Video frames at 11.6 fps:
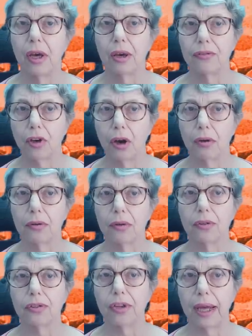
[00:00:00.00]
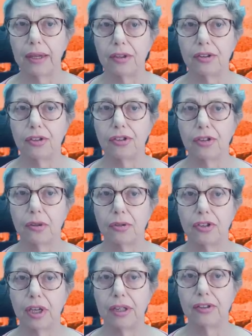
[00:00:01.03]
of corals and its
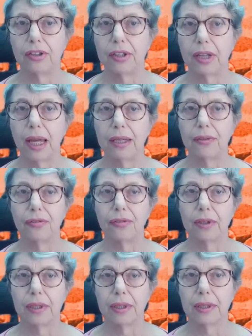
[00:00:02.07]
associated life.